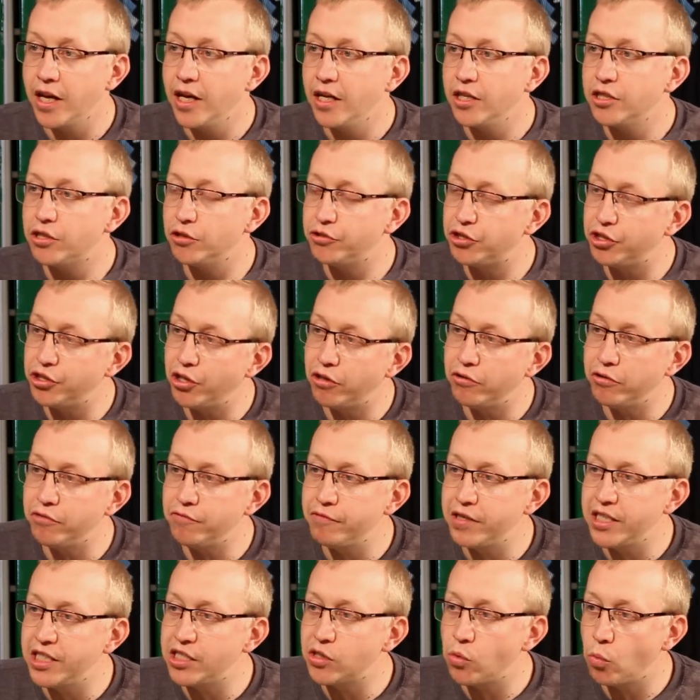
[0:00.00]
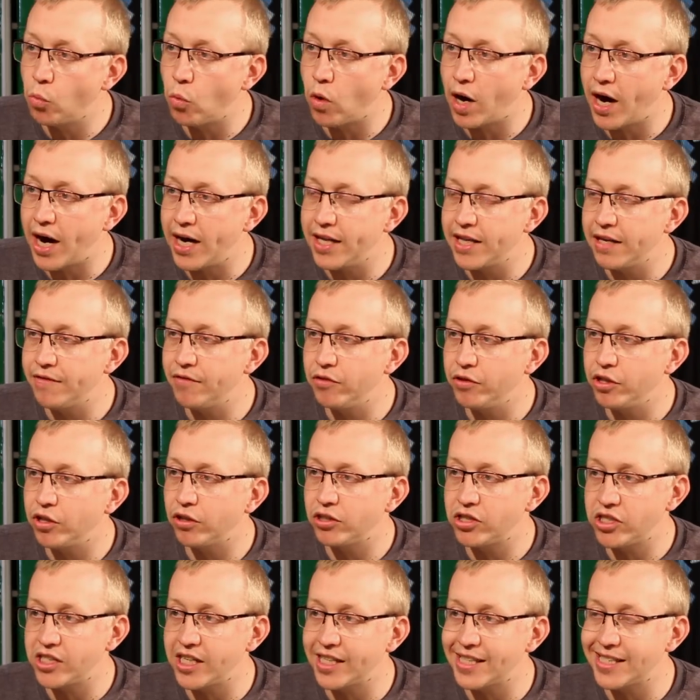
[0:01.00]
Yeah. So do you know the reason why they've only
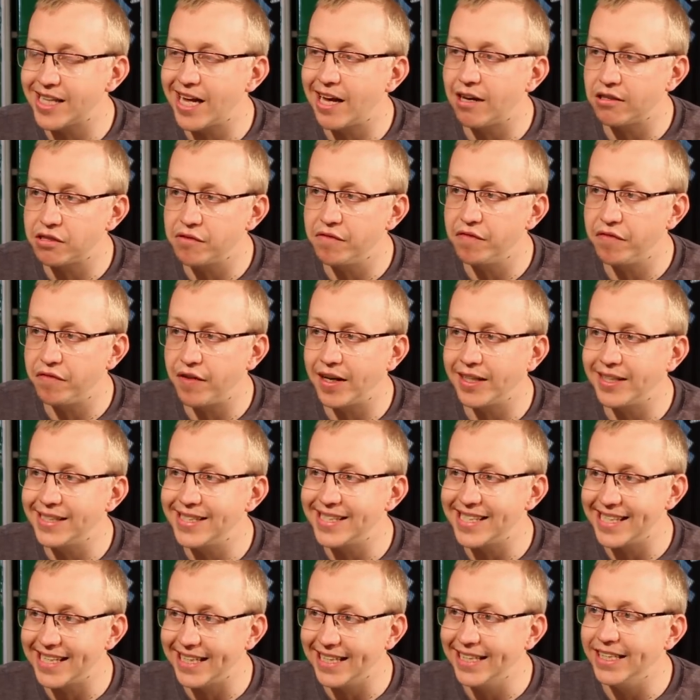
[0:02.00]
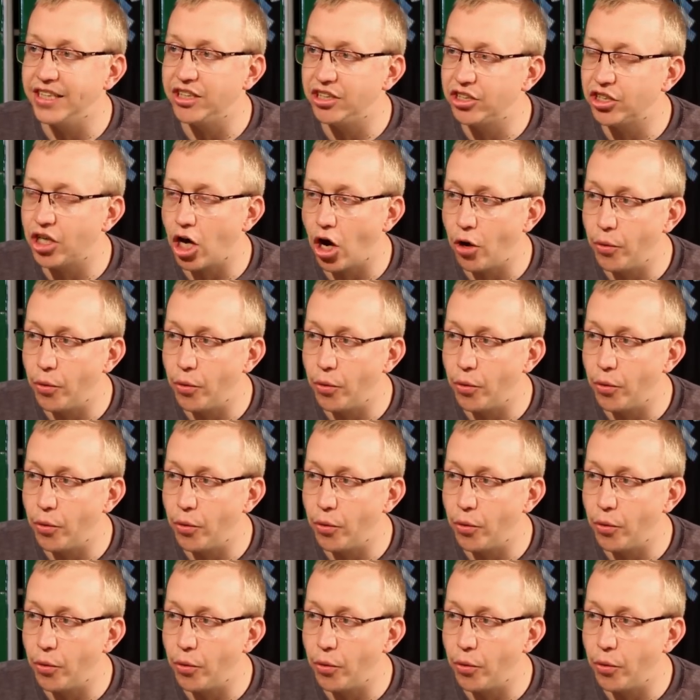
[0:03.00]
got 6,000 fans each